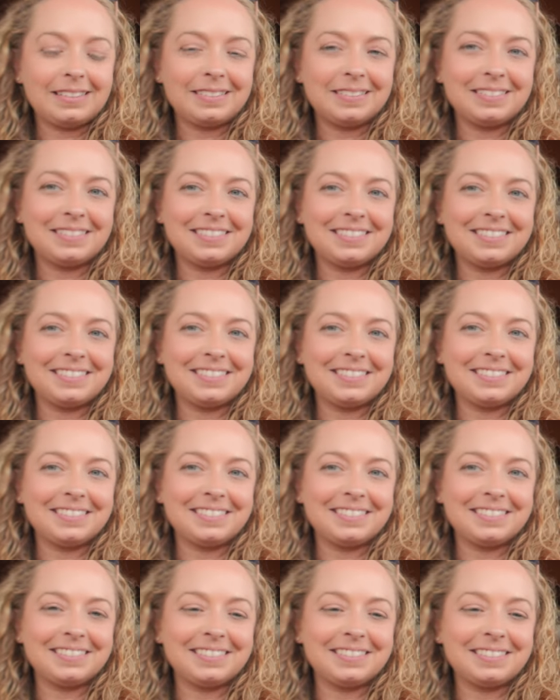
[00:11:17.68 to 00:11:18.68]

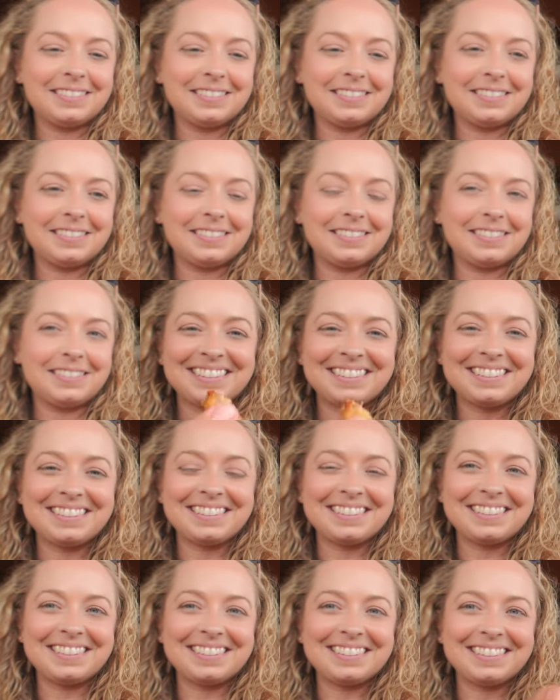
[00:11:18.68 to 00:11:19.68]

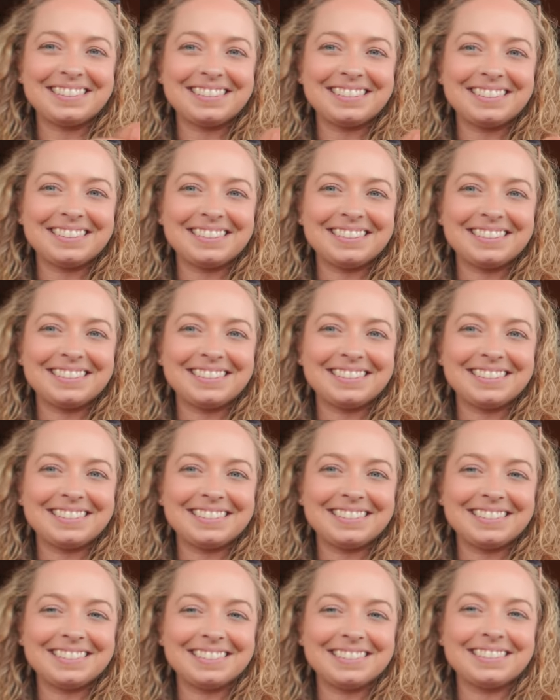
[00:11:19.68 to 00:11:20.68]

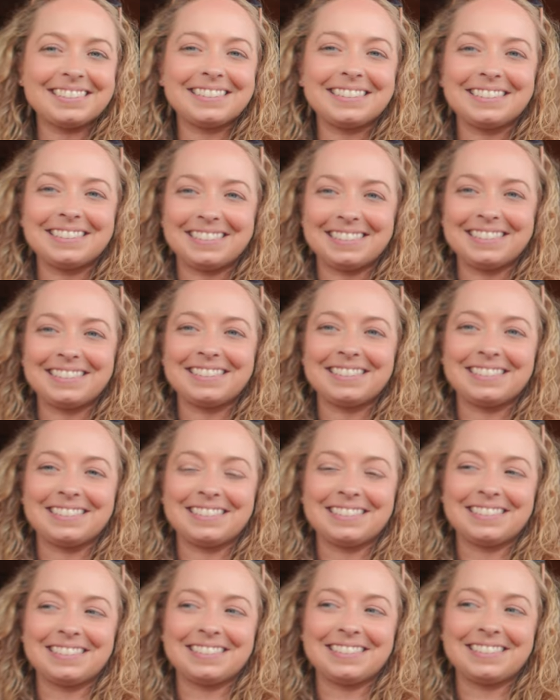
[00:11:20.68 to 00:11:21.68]

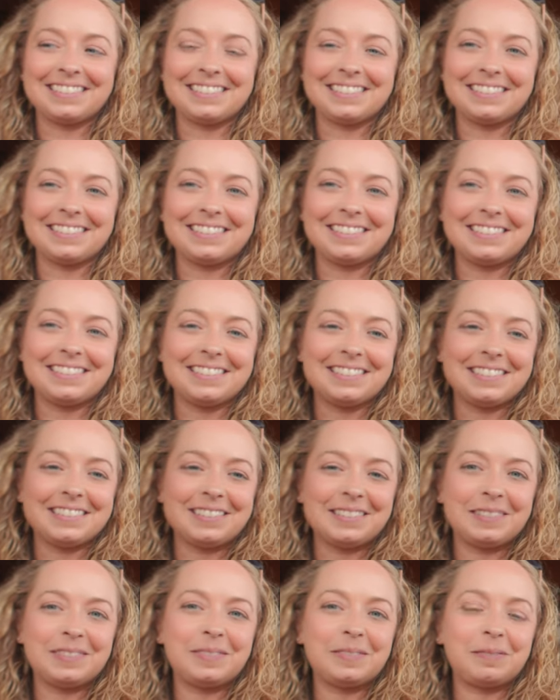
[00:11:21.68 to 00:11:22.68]

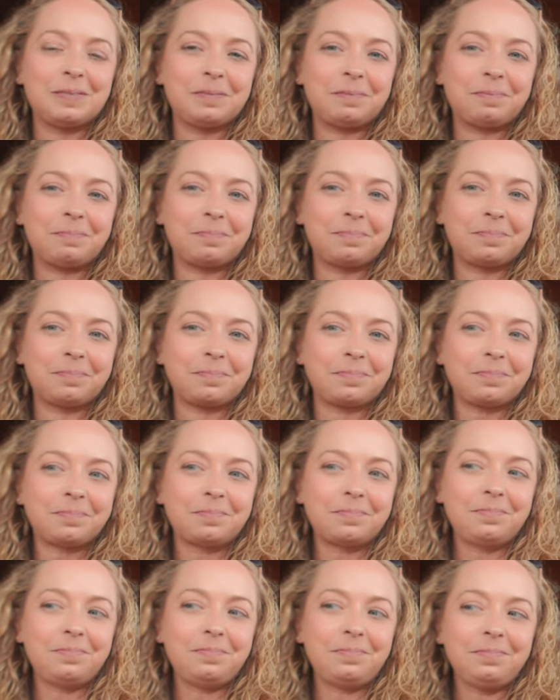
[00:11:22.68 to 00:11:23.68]

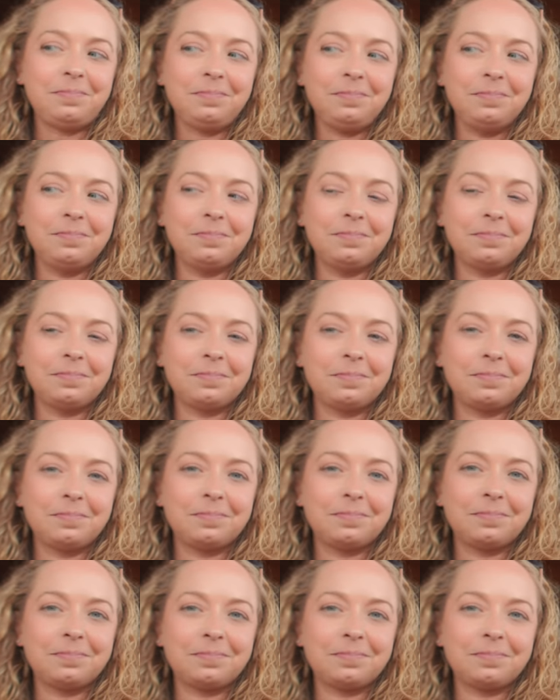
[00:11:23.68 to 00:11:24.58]
[no speech]